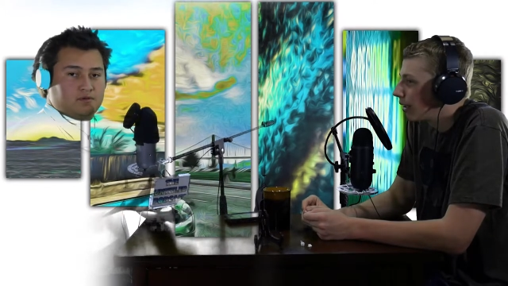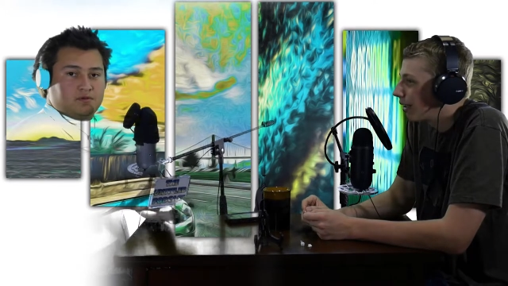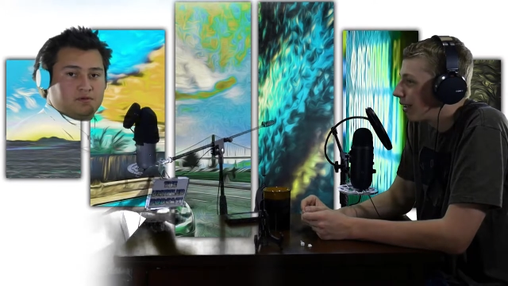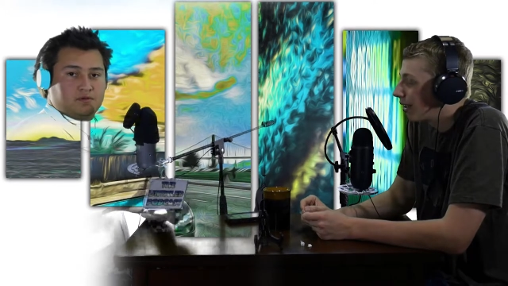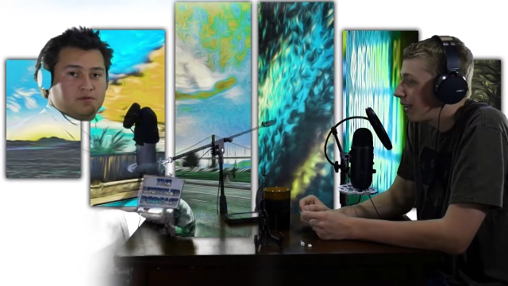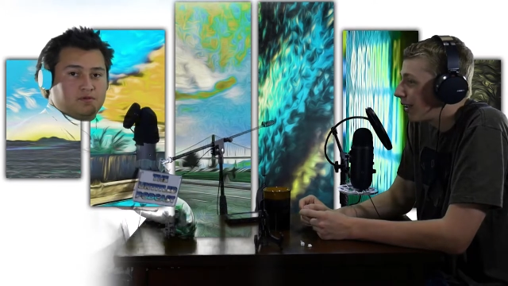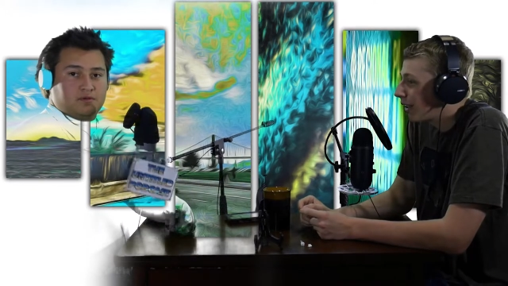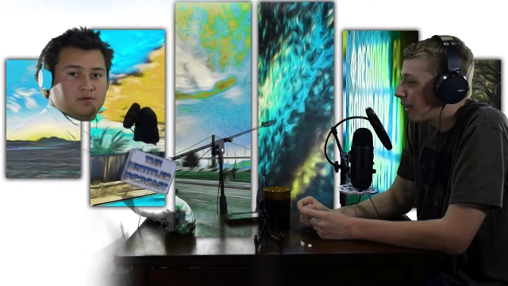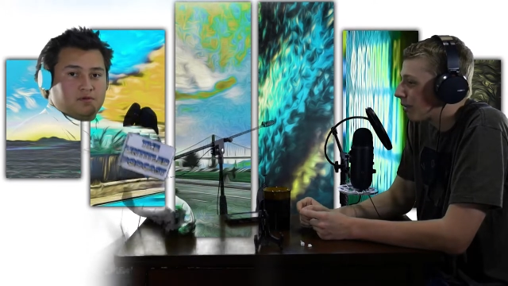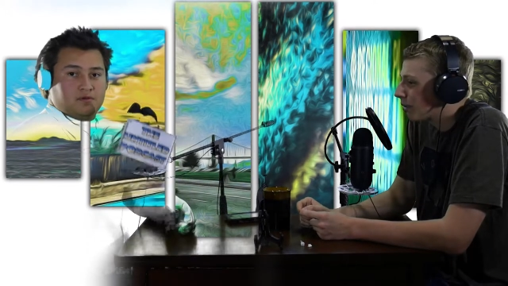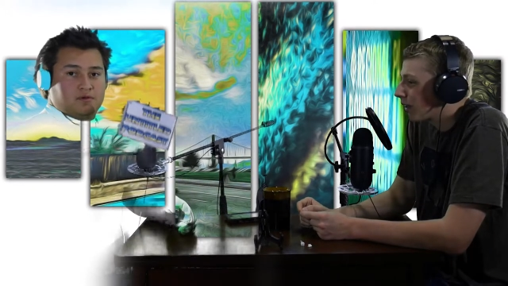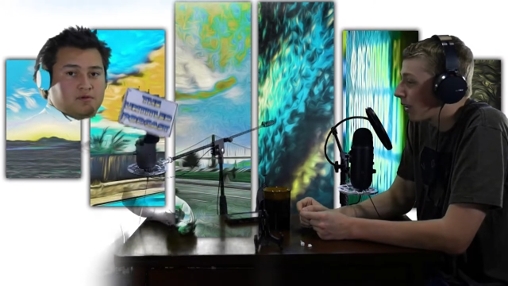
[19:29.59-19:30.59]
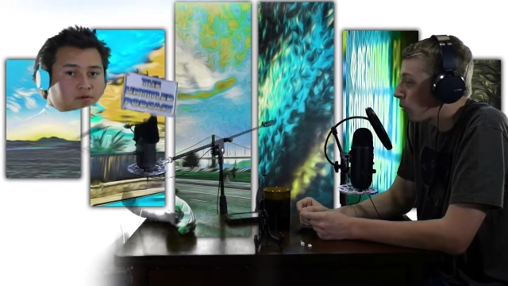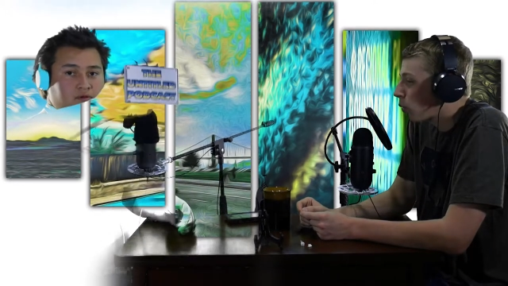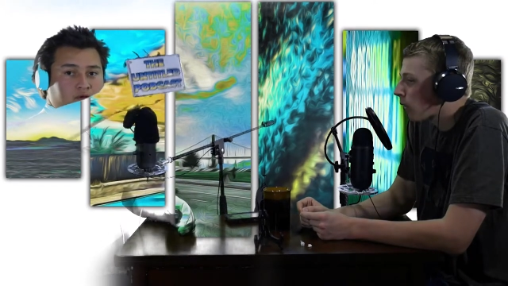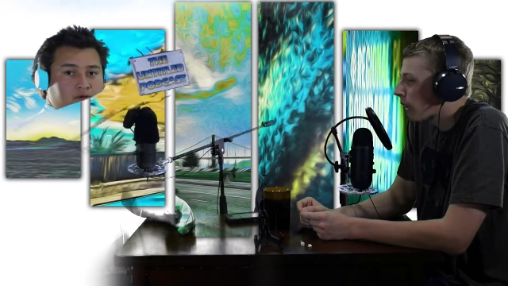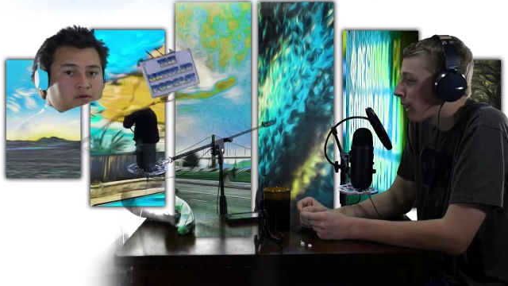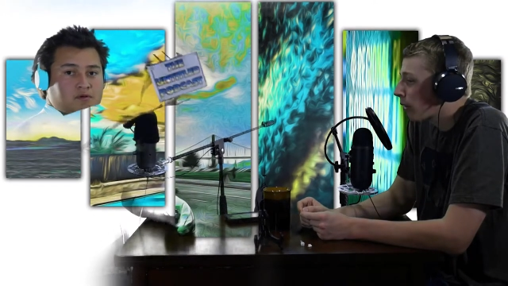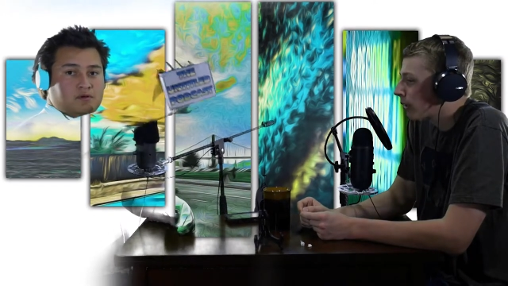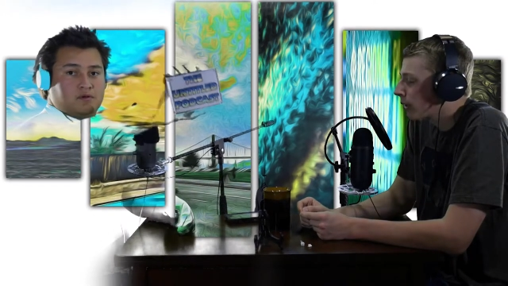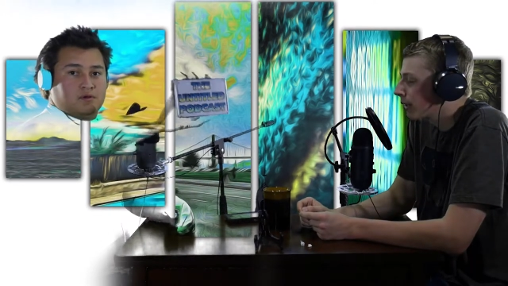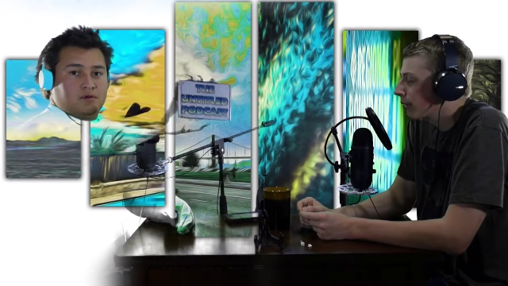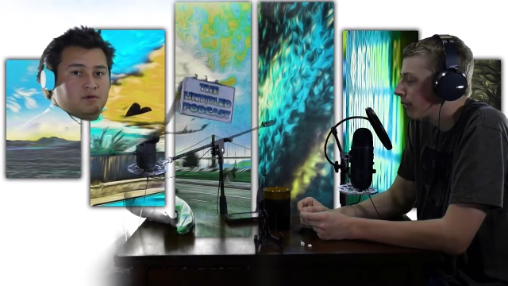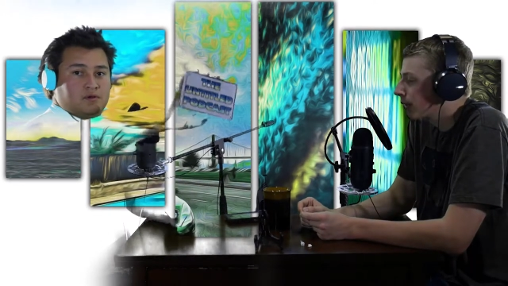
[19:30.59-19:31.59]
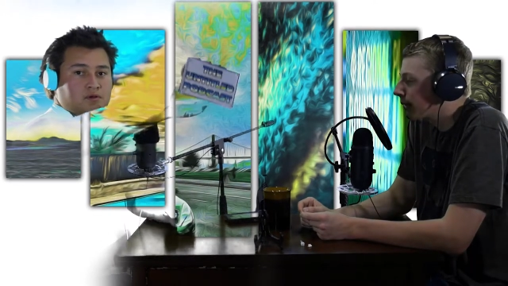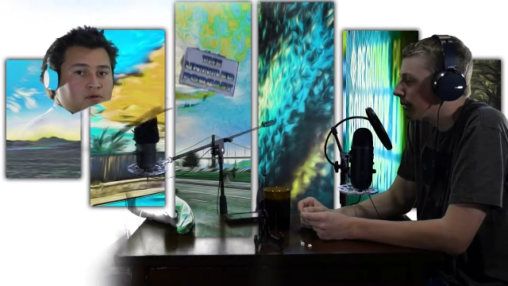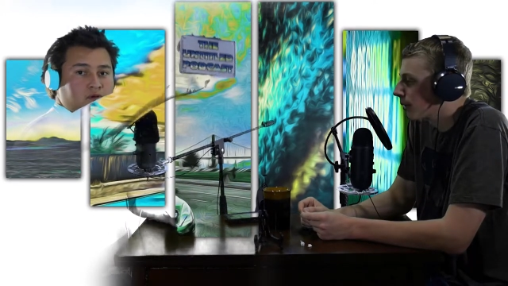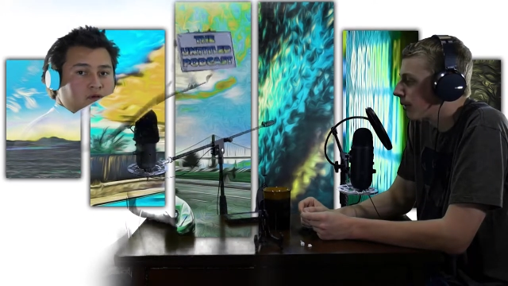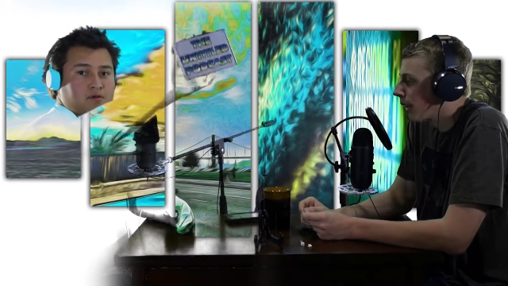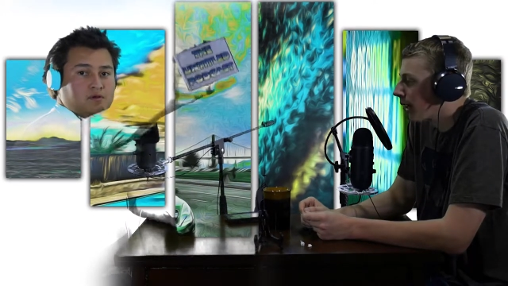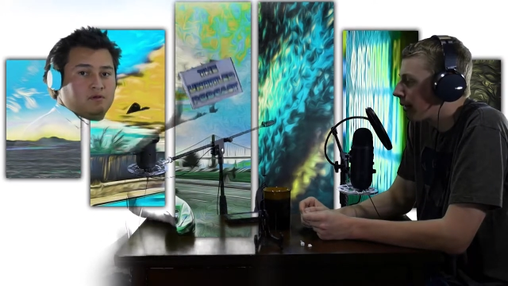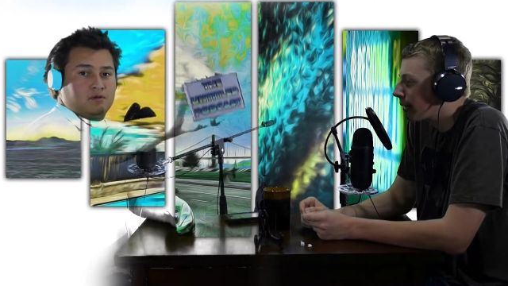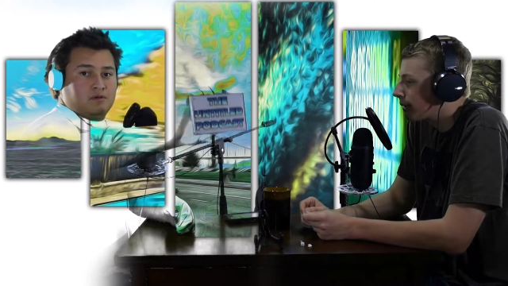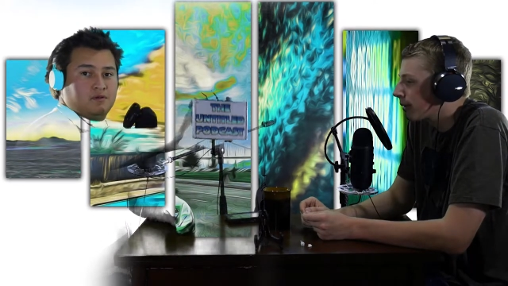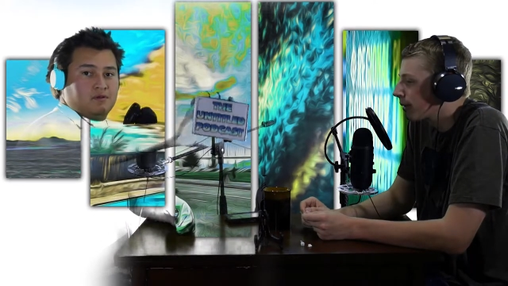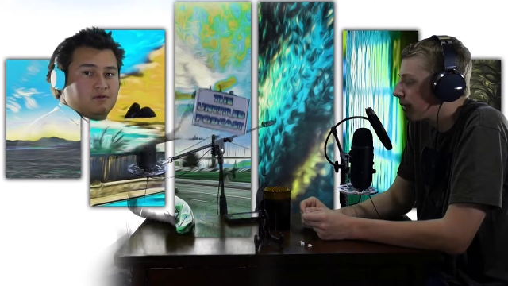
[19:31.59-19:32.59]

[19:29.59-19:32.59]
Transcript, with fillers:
Speaker 1: Uh, I also like War Owl, if you know who that is.